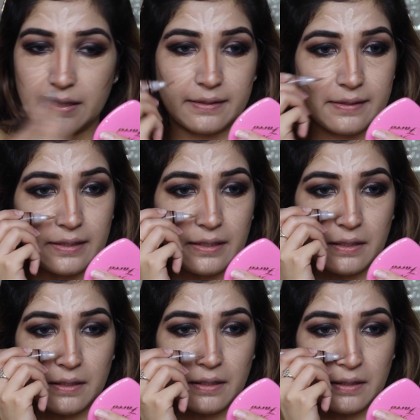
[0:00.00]
Let's see.
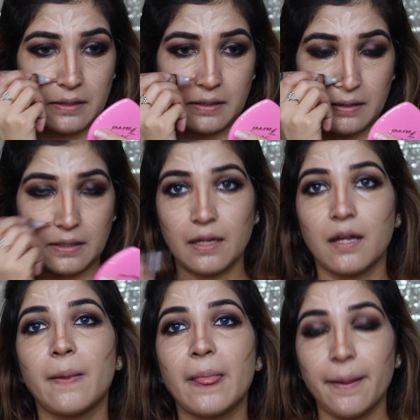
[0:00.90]

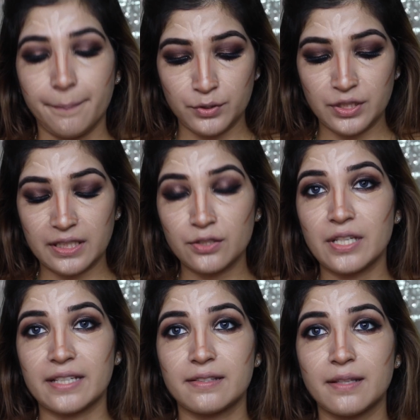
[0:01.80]
Putting it to
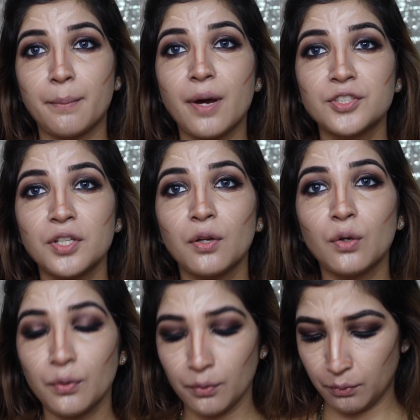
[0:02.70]
test number
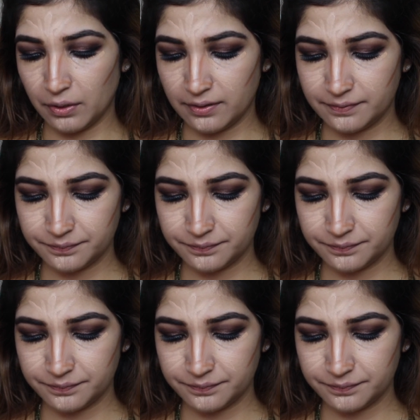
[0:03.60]
two.